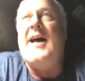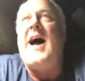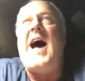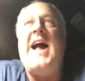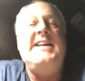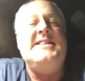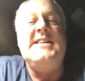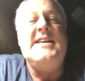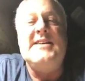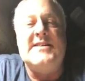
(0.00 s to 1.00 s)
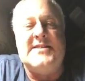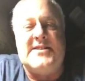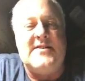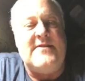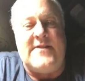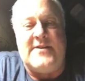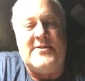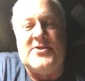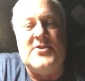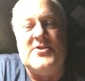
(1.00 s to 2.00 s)
ideas of
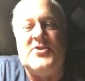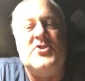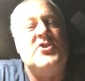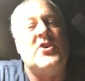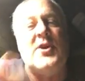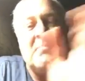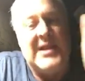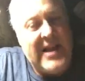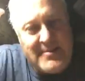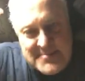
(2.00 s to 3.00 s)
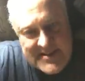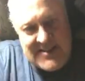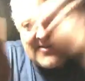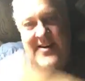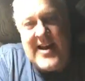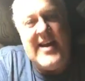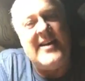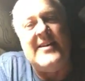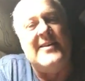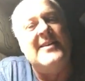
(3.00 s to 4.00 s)
sugar plums in her head
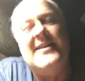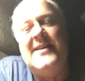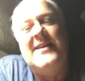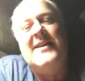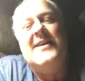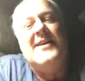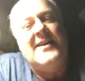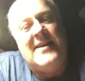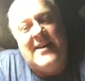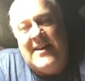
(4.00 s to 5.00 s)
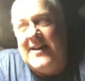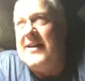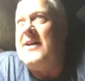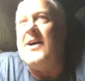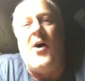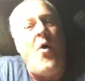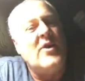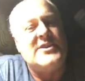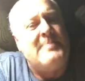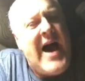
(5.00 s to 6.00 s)
and
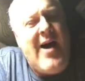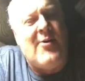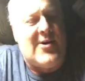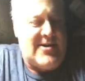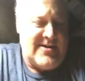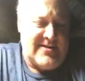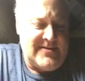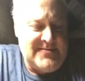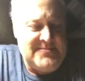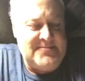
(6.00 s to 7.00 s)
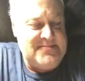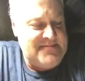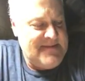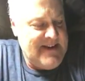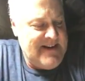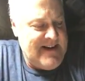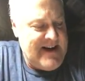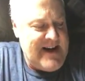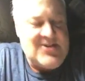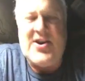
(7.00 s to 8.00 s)
horsepower
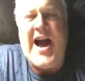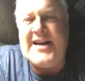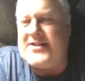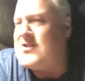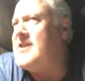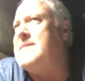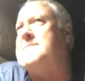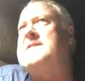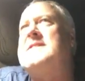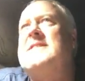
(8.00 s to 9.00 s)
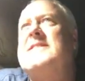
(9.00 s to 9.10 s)
and drag strips.